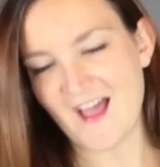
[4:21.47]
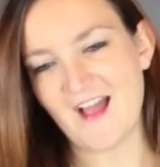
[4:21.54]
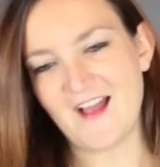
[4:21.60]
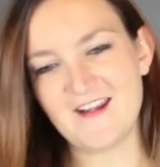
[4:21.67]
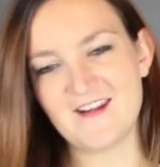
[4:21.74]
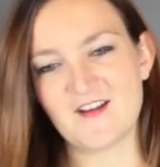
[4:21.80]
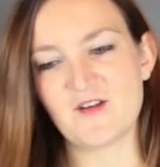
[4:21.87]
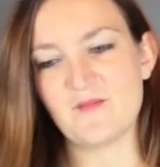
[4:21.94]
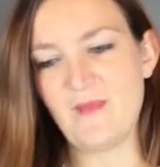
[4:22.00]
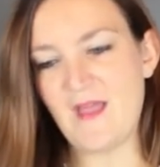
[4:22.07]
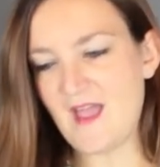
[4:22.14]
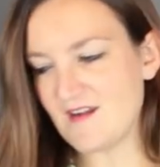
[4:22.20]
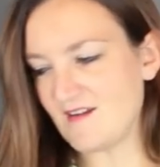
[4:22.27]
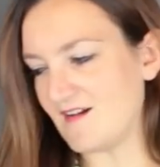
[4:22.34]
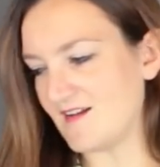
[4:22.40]
I know,
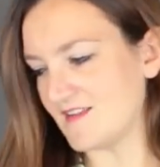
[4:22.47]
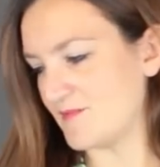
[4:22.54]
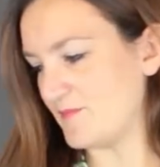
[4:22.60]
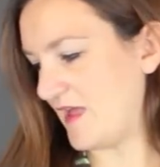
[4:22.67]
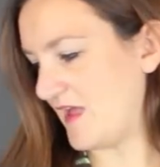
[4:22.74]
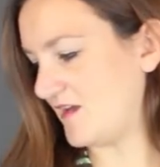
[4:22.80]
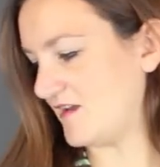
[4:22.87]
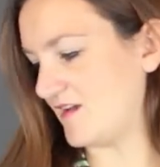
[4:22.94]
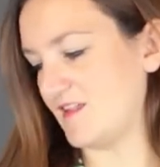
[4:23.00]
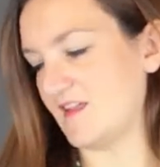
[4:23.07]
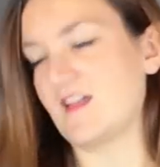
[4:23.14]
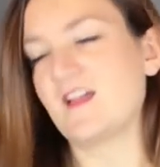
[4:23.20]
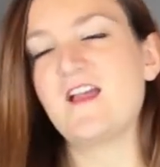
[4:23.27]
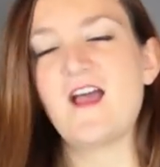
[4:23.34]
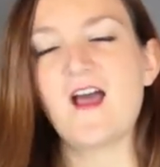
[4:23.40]
bad Holly, bad
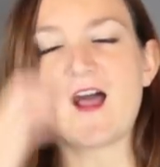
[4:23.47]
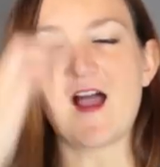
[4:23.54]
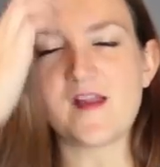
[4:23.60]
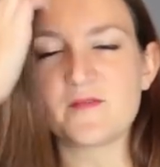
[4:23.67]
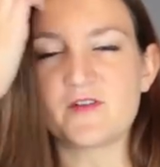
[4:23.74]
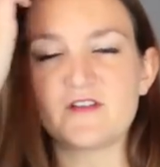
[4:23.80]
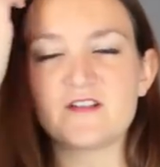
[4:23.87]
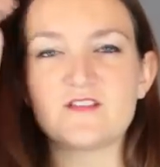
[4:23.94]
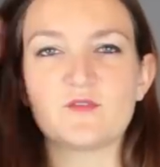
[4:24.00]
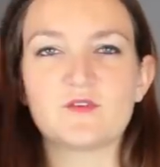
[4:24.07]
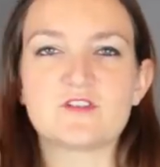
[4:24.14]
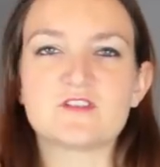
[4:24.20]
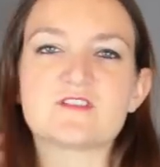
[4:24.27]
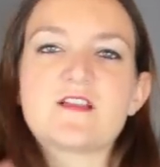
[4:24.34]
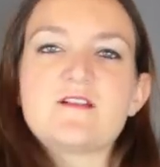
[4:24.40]
Holly. I'm going to
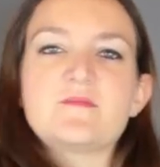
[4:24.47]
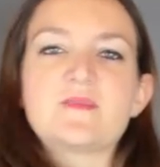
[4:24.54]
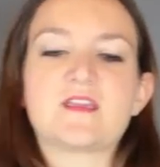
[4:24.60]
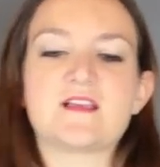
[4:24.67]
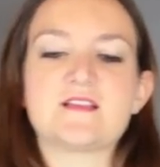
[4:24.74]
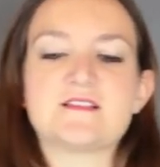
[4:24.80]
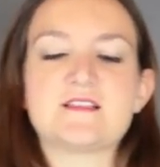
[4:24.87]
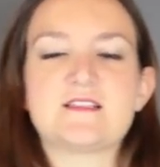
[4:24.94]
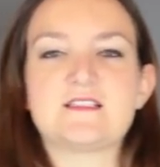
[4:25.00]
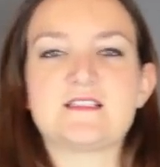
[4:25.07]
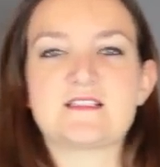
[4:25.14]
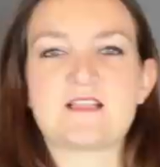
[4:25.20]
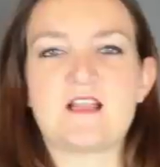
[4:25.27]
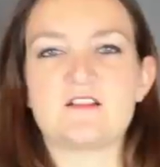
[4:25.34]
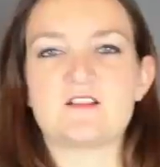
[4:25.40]
order some because this
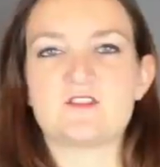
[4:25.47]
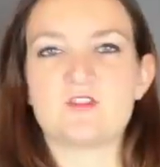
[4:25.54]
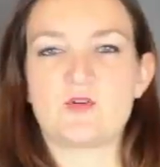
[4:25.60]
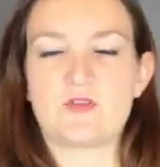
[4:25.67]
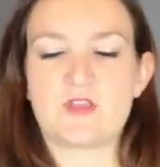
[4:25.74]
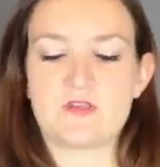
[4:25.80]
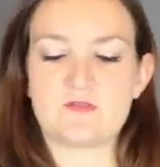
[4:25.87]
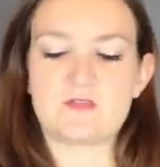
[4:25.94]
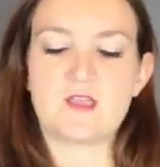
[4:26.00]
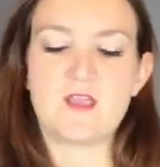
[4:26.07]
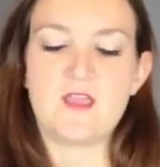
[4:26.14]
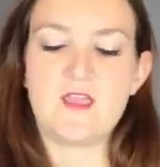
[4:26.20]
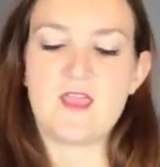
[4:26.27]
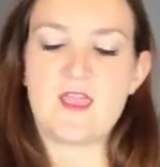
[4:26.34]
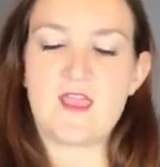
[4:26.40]
design is so cute,
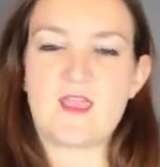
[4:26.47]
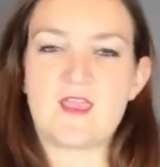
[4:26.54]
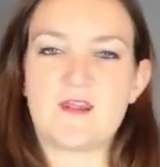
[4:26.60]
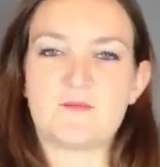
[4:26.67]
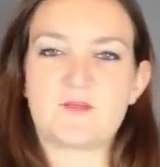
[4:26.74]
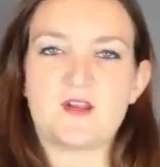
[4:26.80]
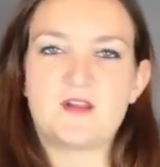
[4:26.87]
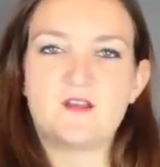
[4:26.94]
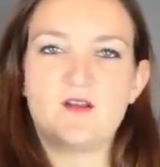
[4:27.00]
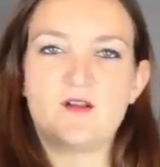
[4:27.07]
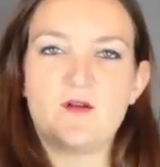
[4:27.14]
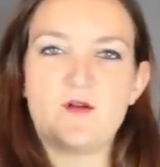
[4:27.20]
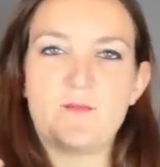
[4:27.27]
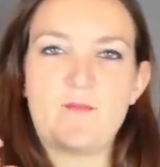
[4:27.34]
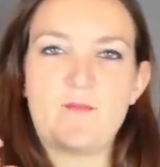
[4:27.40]
and I'm gonna
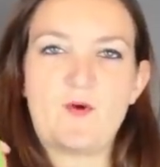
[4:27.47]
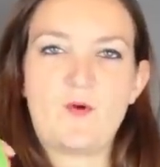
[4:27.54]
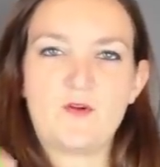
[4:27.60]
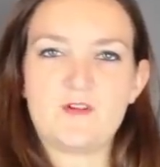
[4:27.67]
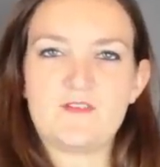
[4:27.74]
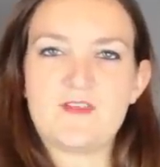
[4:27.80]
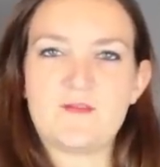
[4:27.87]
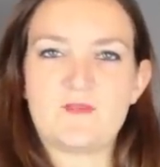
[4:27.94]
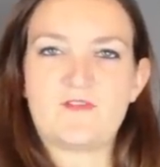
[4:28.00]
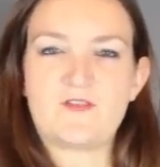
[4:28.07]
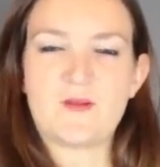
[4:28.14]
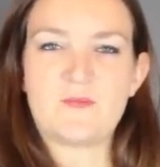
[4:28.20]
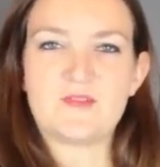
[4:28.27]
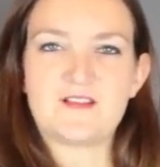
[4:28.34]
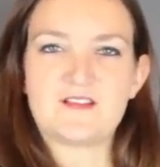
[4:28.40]
order them
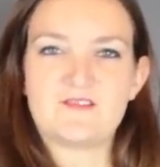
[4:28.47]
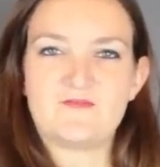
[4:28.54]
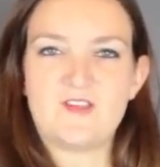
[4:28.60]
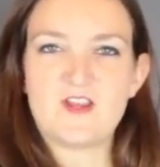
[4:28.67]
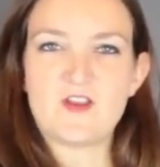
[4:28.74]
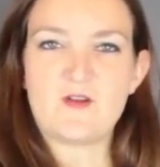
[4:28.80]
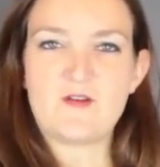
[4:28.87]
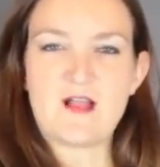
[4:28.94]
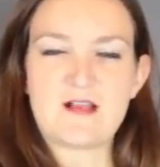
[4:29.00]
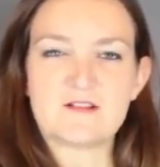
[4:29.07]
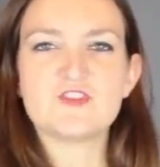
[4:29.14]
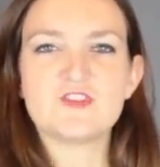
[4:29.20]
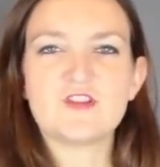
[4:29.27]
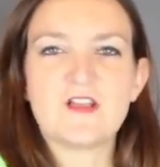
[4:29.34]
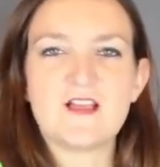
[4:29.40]
before I put this video
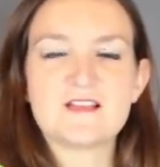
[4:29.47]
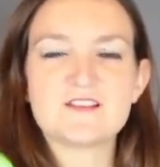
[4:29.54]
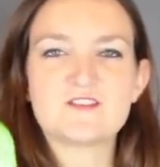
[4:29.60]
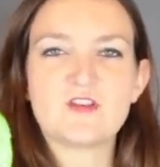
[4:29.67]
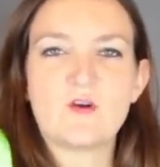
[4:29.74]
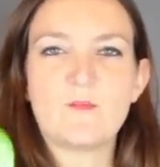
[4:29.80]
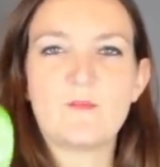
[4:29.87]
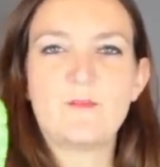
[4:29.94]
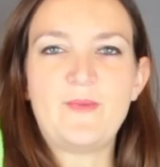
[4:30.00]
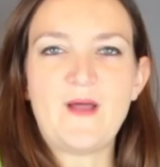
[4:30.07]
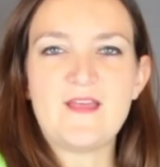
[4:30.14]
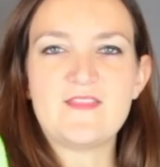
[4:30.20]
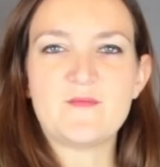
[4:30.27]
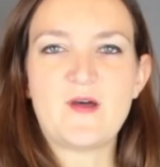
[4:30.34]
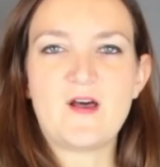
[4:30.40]
out so you guys don't
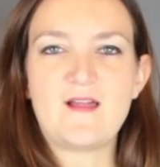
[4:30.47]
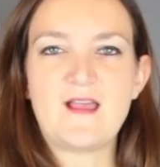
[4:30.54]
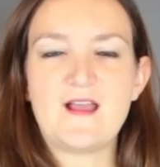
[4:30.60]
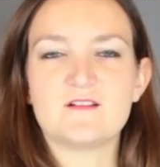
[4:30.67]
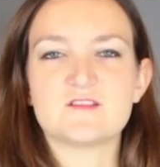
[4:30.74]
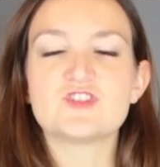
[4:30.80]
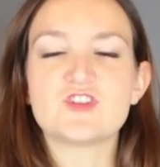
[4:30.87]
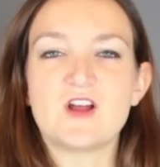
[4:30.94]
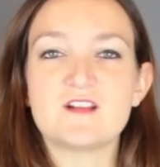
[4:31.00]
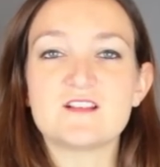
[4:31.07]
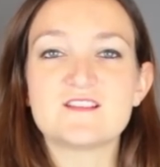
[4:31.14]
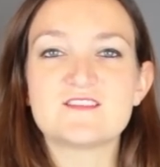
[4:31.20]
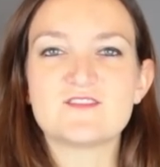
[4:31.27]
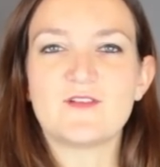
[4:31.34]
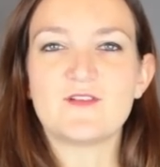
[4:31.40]
buy them all out.
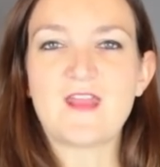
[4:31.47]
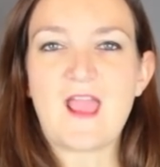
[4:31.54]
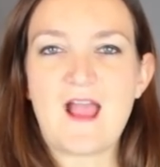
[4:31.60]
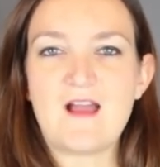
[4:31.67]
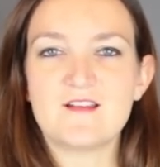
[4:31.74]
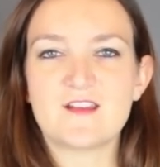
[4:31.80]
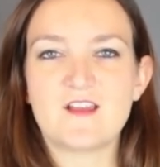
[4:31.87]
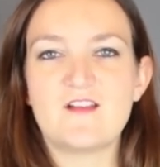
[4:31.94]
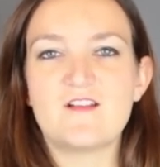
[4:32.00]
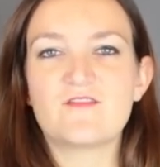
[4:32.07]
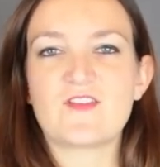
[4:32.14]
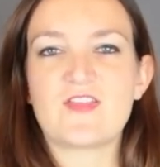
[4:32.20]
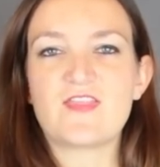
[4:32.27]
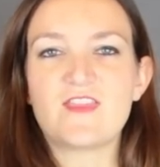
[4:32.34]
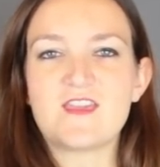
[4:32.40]
Shauna sold out
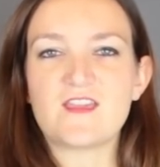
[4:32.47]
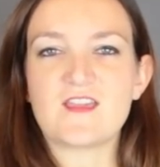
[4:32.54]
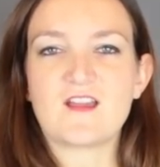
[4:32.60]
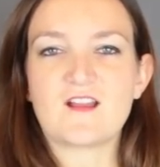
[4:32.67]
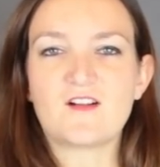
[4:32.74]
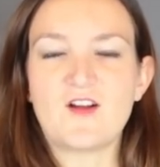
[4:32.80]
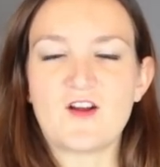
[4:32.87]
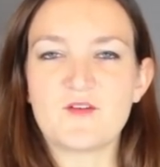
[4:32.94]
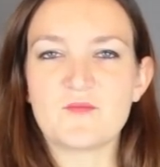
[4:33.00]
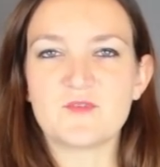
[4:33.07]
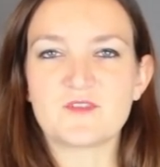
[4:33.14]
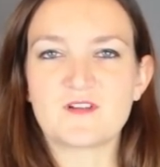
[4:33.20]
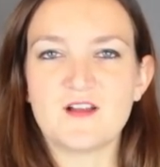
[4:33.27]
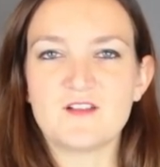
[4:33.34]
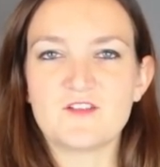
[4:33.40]
of the
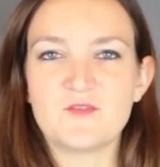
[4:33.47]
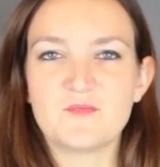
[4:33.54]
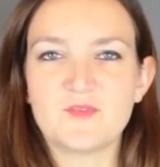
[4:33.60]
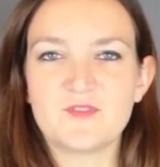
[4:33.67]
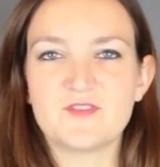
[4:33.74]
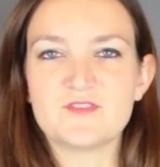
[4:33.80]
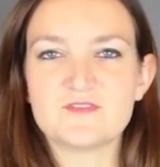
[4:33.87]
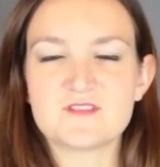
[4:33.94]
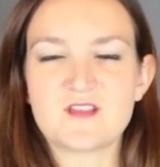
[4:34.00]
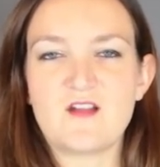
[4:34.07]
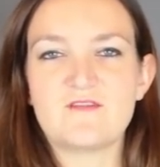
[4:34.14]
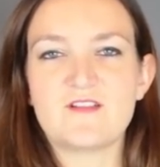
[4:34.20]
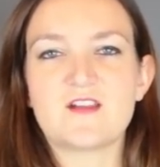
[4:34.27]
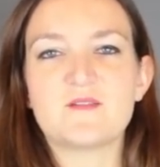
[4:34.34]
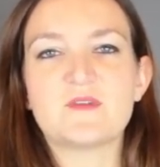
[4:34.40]
caramel colored balloons
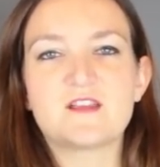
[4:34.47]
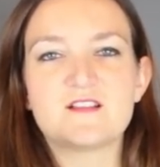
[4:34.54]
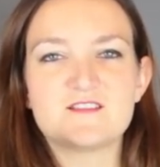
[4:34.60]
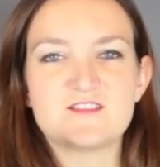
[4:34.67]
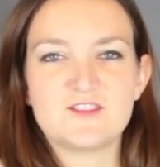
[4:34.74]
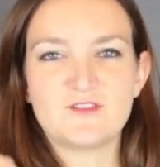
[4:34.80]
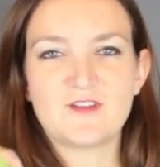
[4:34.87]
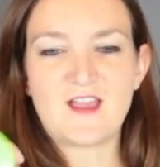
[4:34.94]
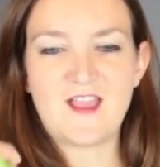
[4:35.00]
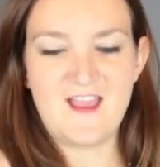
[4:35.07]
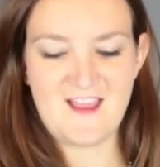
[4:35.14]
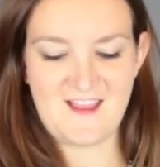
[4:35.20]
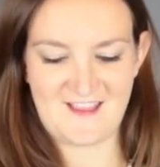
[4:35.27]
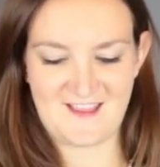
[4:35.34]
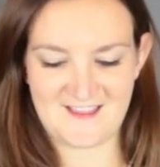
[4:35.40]
already because you
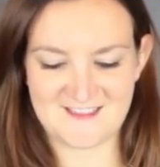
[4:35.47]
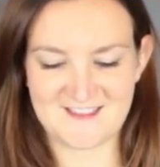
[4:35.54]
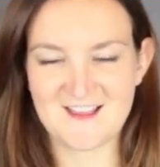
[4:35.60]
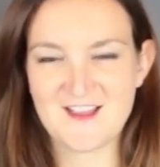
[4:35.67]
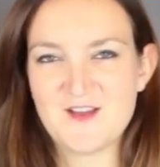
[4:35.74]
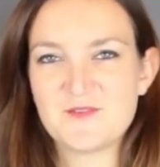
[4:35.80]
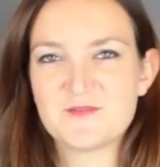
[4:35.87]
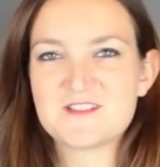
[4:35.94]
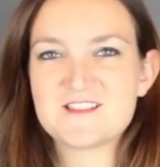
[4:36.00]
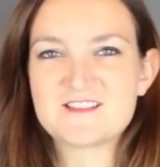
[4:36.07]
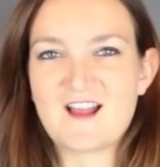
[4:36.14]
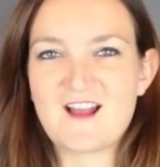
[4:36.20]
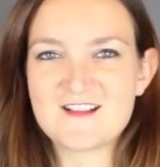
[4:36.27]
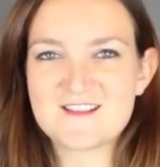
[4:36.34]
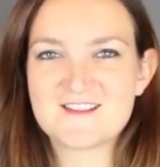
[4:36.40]
guys, which is
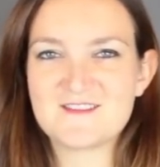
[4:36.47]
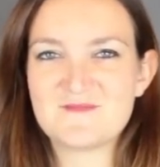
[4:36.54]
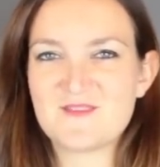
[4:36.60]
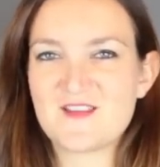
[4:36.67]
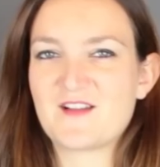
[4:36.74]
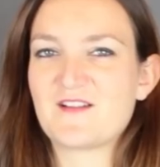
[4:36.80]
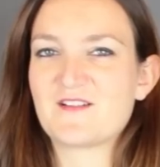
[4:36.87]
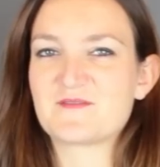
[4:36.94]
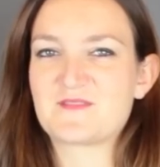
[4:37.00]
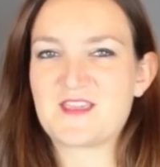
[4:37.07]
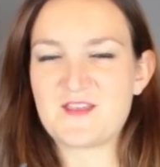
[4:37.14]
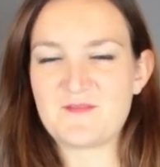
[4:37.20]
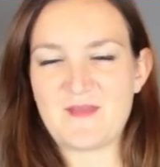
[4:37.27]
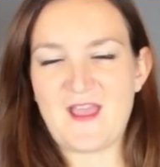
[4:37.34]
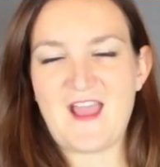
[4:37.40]
awesome though,
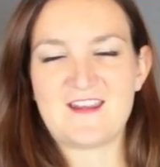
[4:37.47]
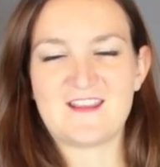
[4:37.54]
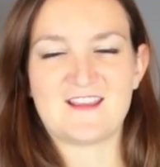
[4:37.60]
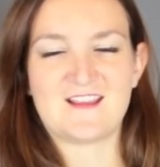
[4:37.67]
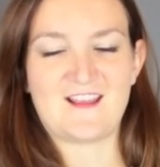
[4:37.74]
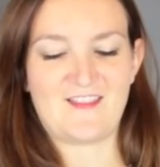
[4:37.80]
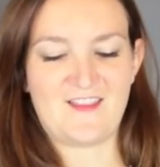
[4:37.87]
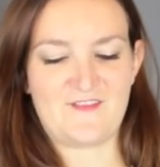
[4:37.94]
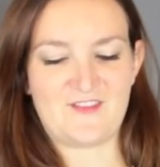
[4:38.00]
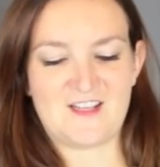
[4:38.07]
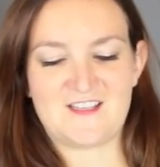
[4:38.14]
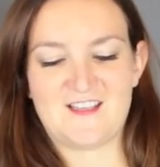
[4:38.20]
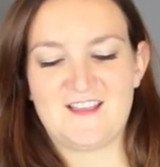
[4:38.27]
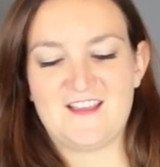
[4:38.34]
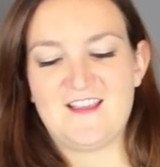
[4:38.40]
keep at it, I love
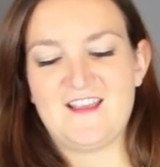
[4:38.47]
it.